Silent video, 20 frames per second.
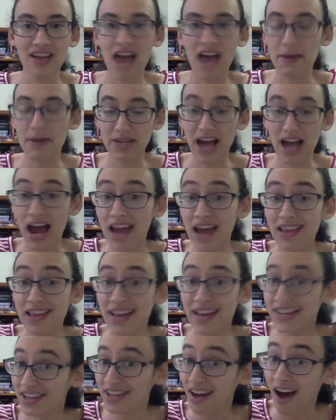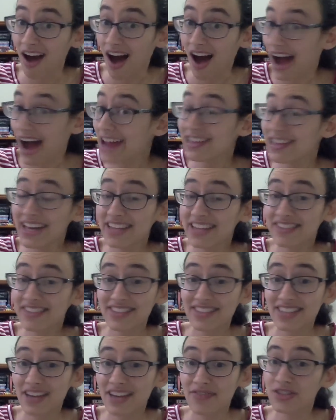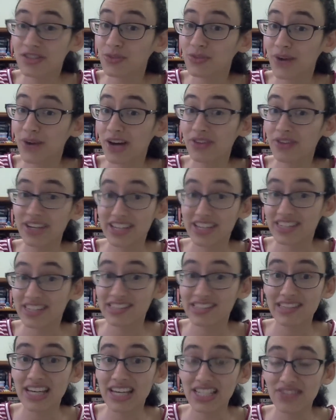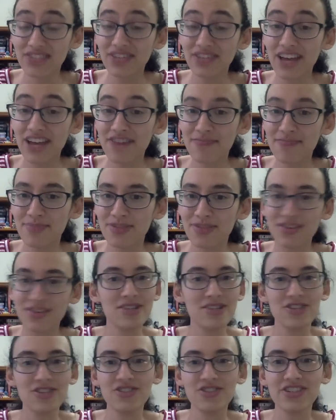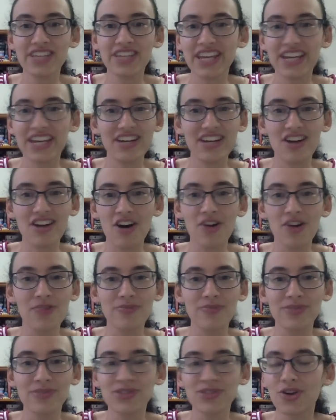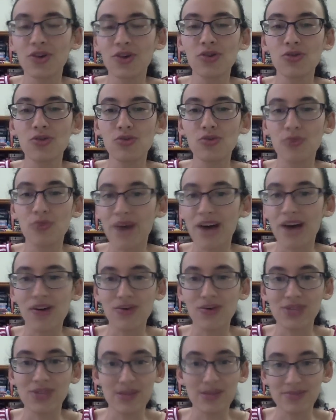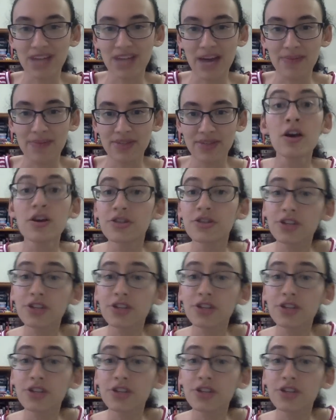I mean, I like your stuff as well that isn't slice of life, but you just hit it home so well sometimes.